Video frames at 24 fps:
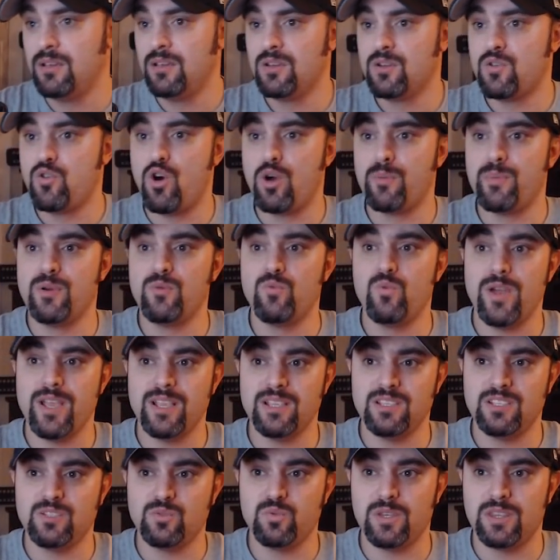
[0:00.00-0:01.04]
Corbin
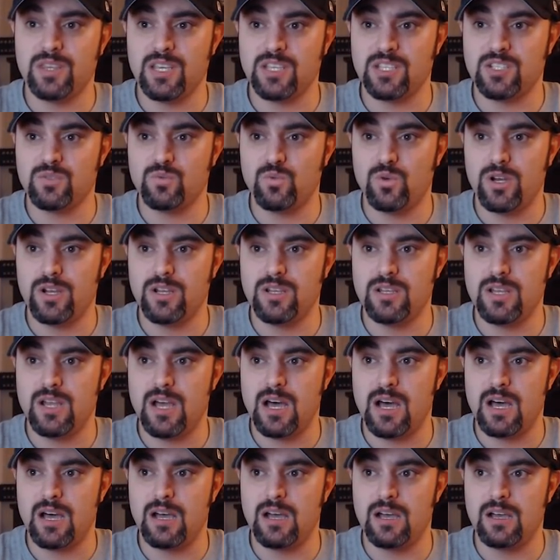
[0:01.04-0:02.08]
wins with this one.
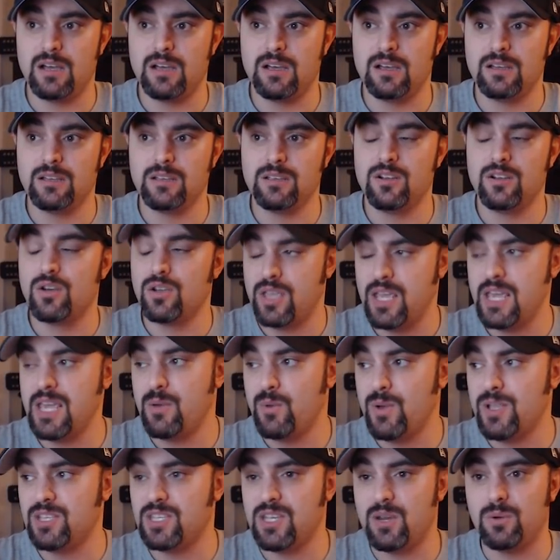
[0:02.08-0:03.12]
Uh, you know, he
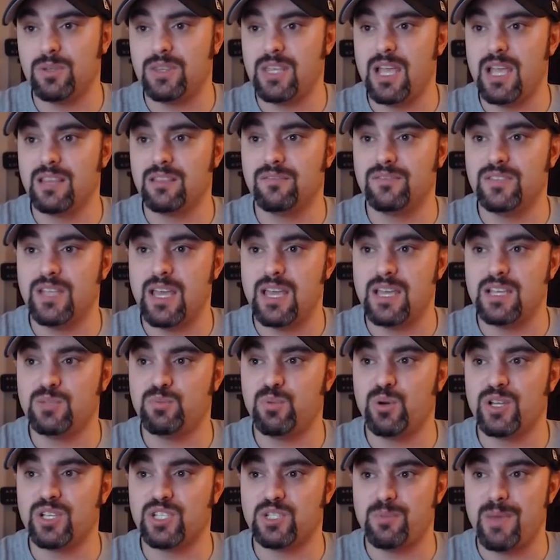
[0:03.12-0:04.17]
wins here with the end of days,
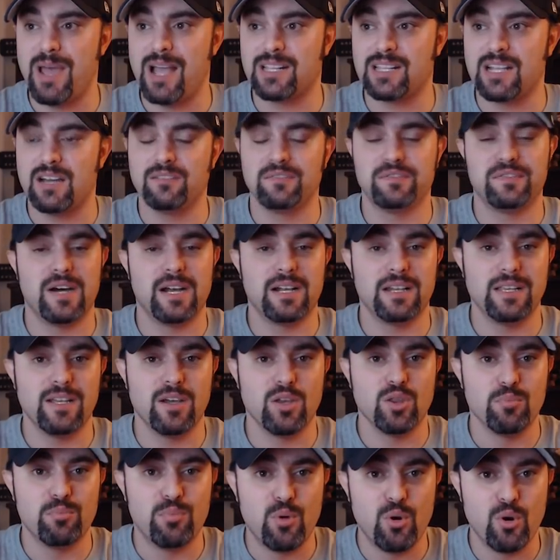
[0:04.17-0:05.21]
putting SmackDown finally
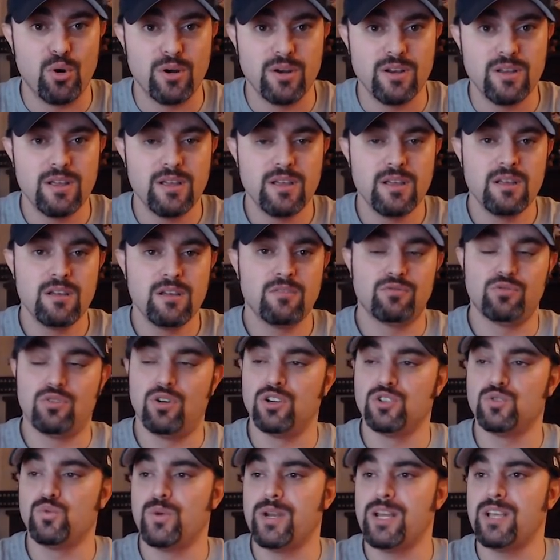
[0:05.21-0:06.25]
on the board.
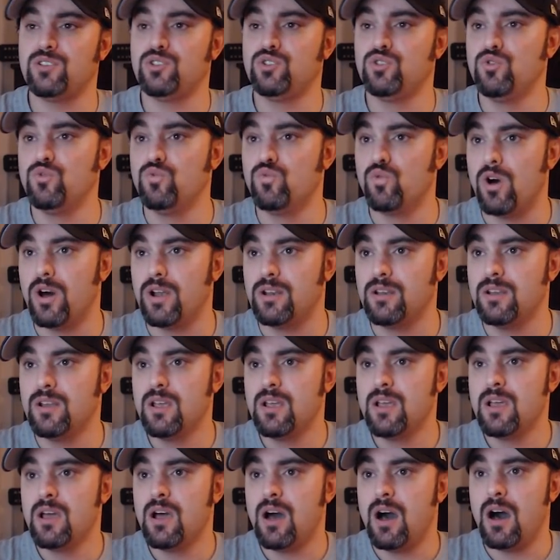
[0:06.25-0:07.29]
Raw's winning 2 1.
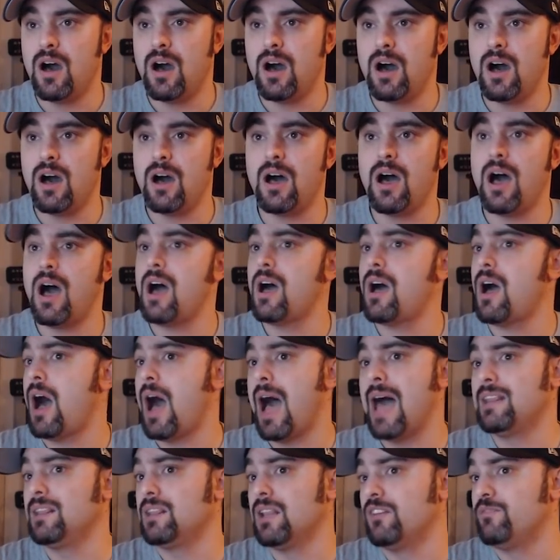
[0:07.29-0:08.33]
Uh,
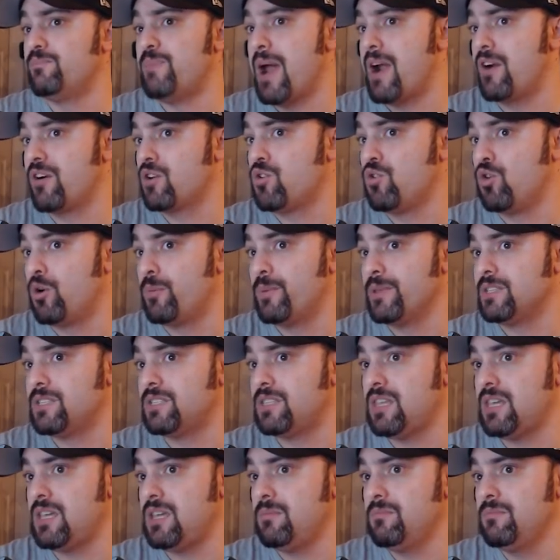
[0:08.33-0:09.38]
I love Baron Corbin's
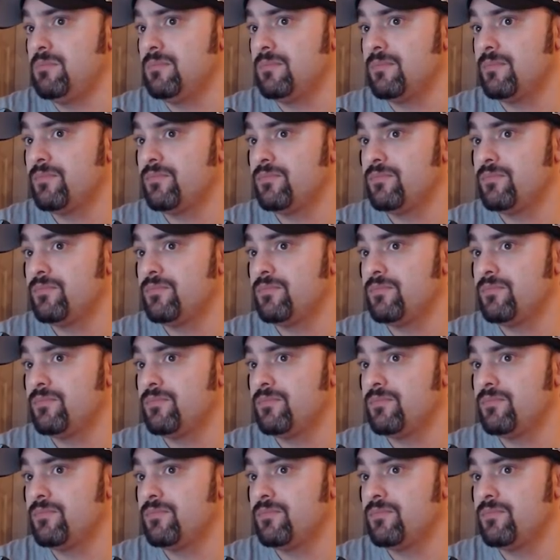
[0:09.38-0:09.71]
theme.